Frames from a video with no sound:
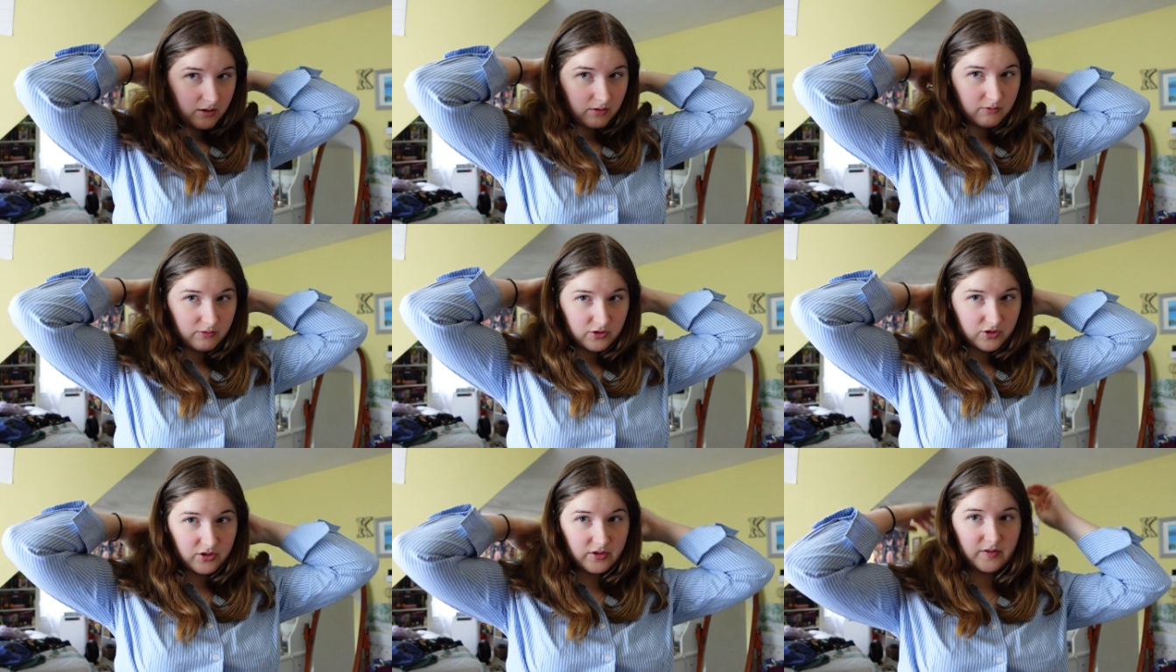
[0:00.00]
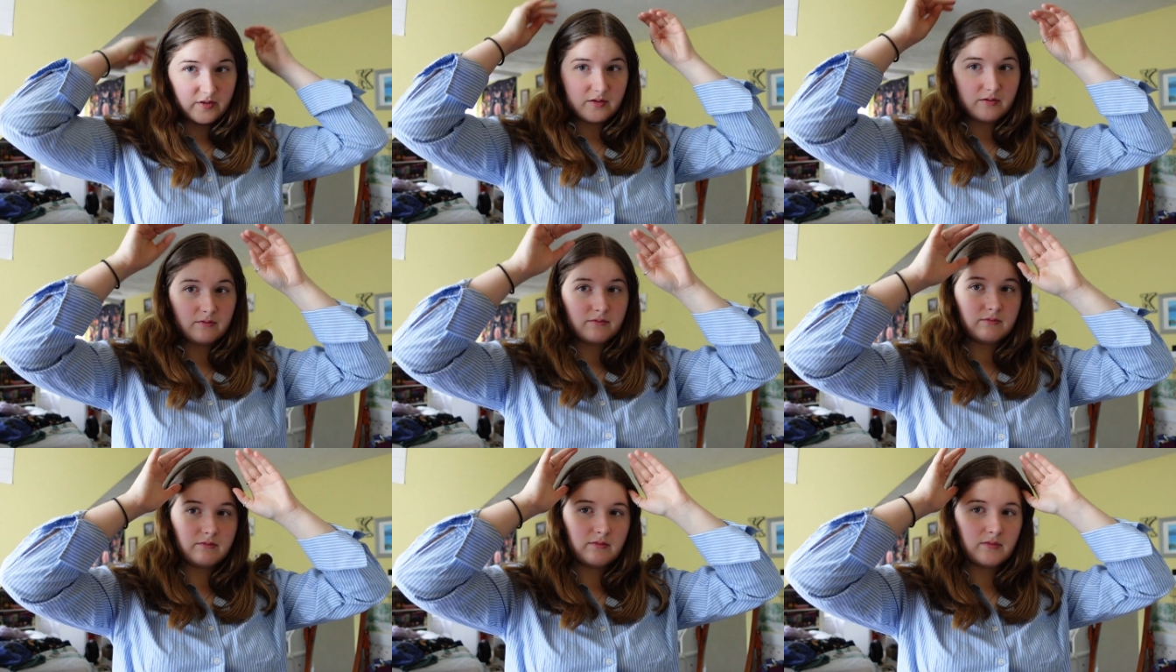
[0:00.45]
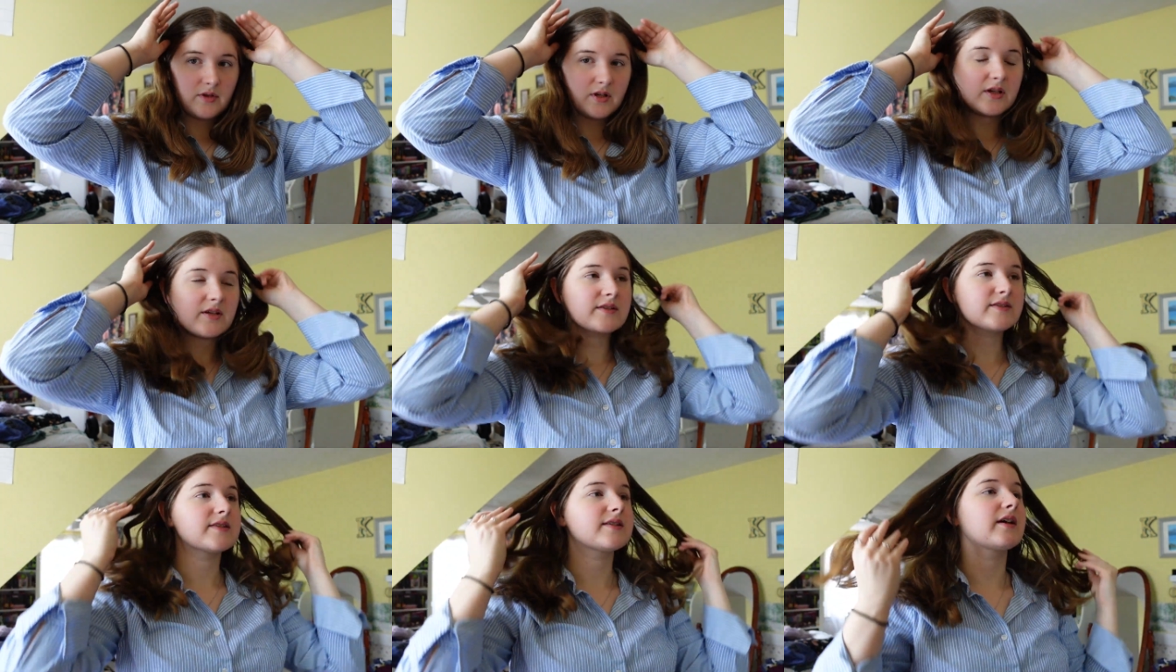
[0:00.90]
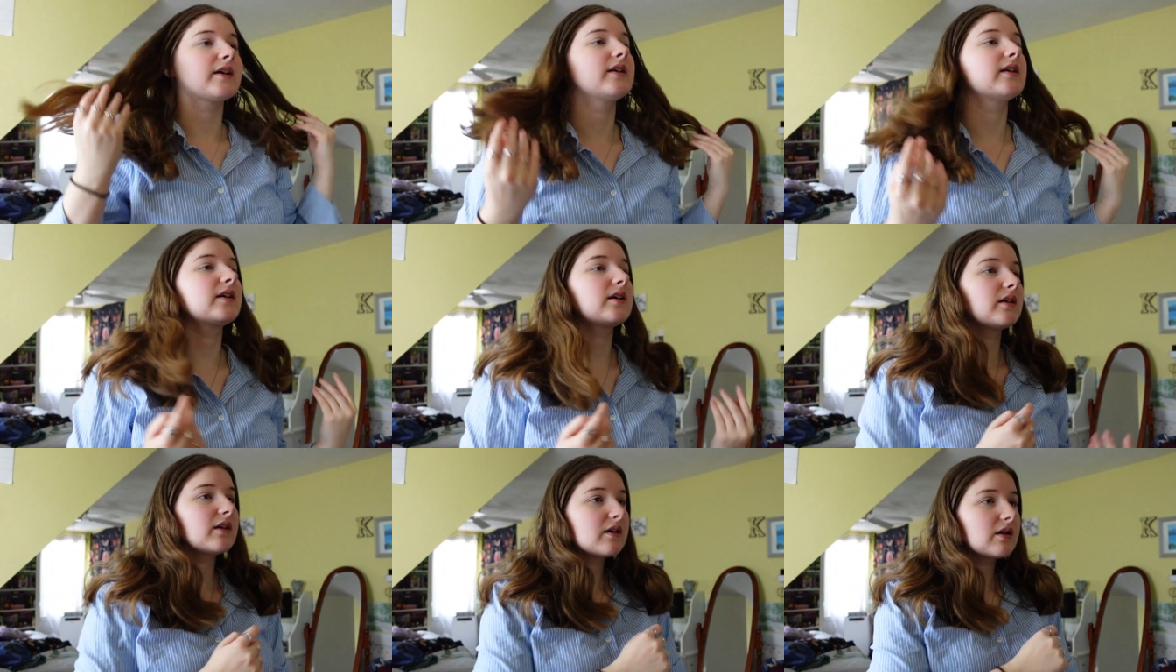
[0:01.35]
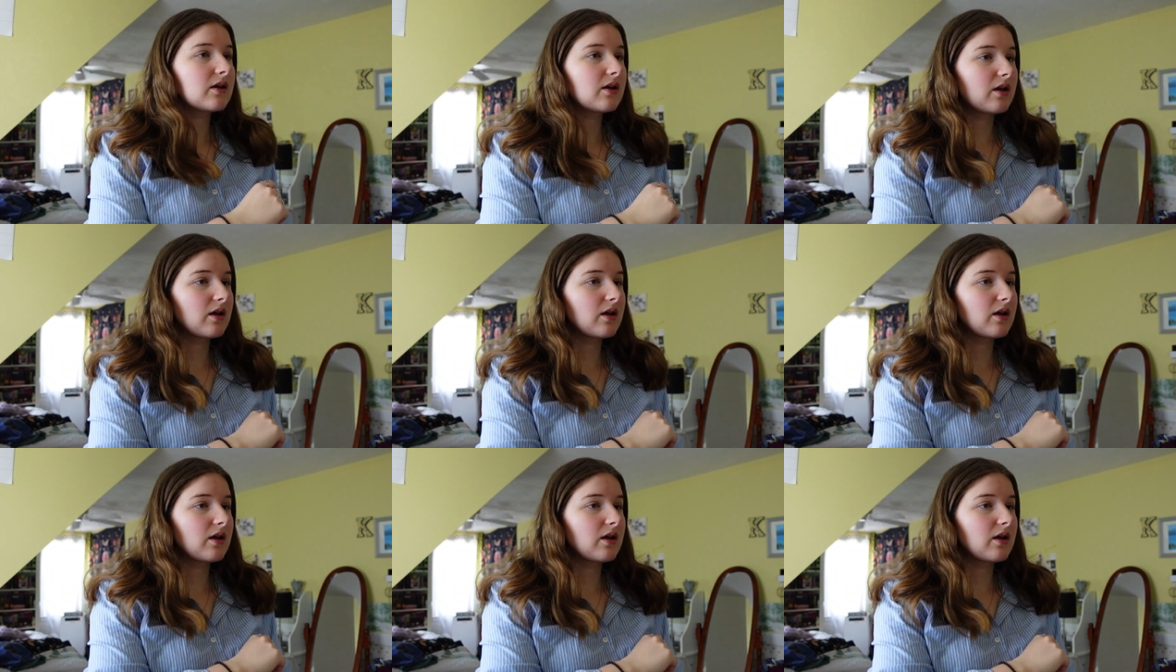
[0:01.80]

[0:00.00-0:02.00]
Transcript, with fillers: which is exciting.